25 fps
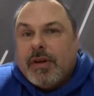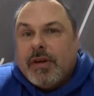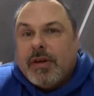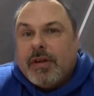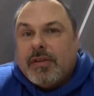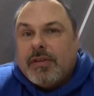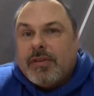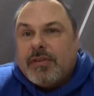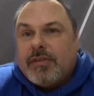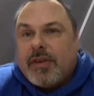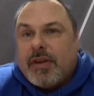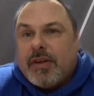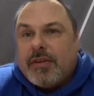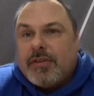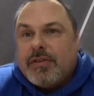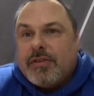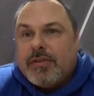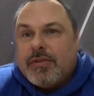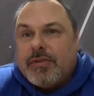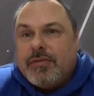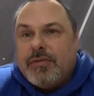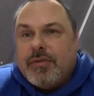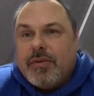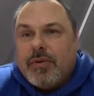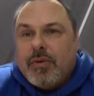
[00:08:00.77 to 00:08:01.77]
this
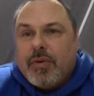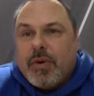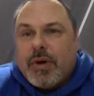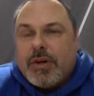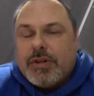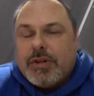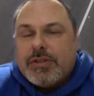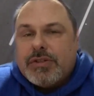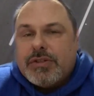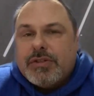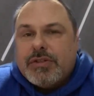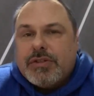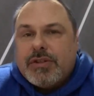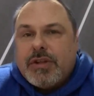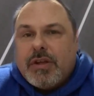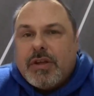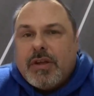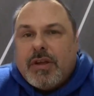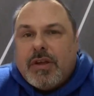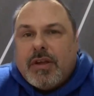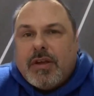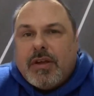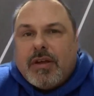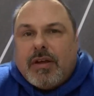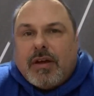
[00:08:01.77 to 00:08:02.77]
answers a few questions.
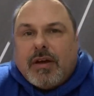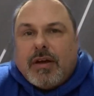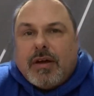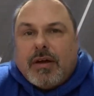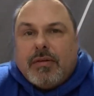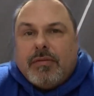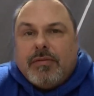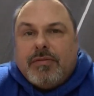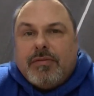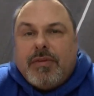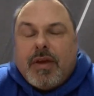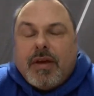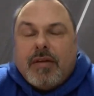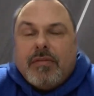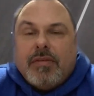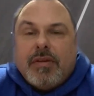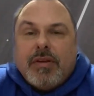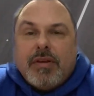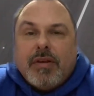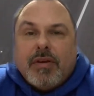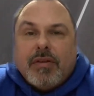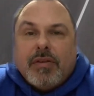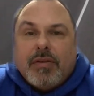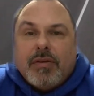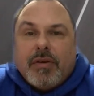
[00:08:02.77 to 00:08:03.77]
If you have
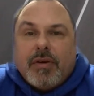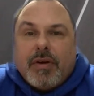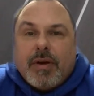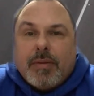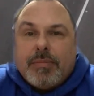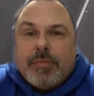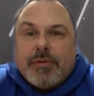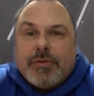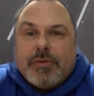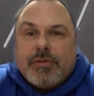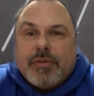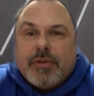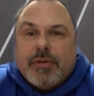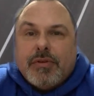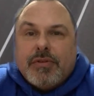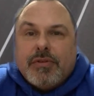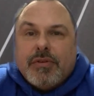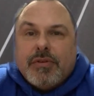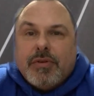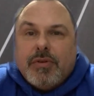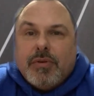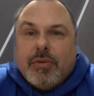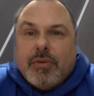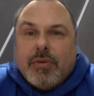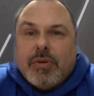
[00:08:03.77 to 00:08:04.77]
any other episodes
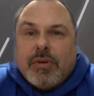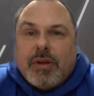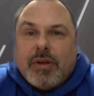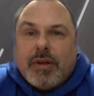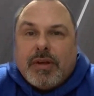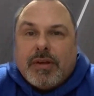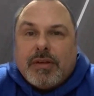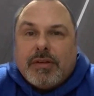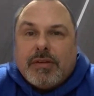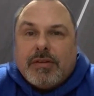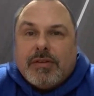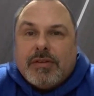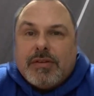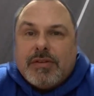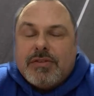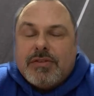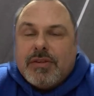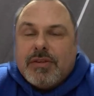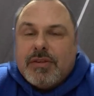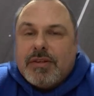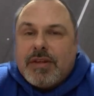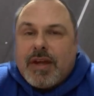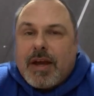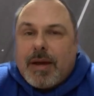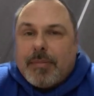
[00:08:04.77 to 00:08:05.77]
that you would like to
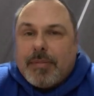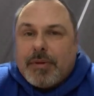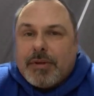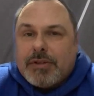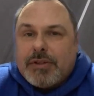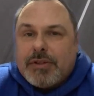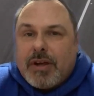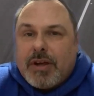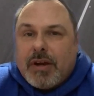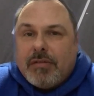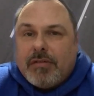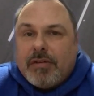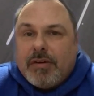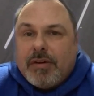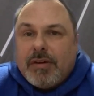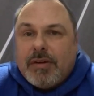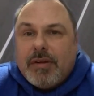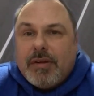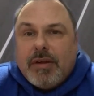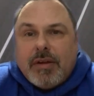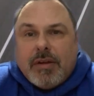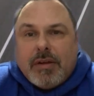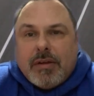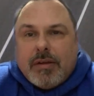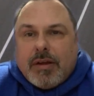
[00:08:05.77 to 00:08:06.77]
see topics
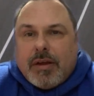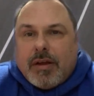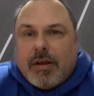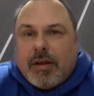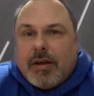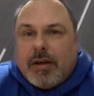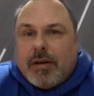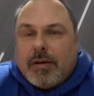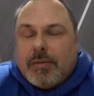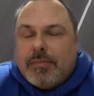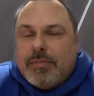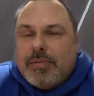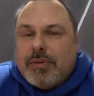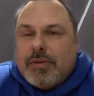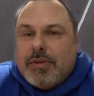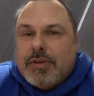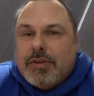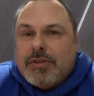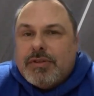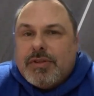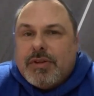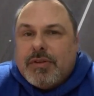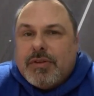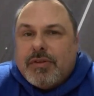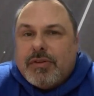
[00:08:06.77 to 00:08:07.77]
covering,
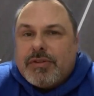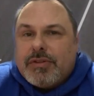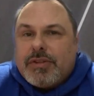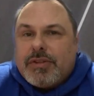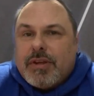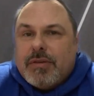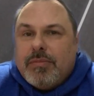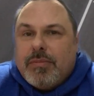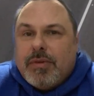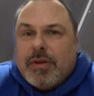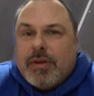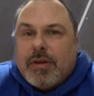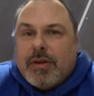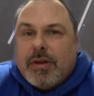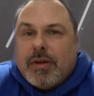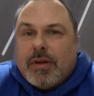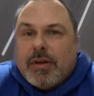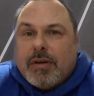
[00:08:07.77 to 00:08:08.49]
please either send me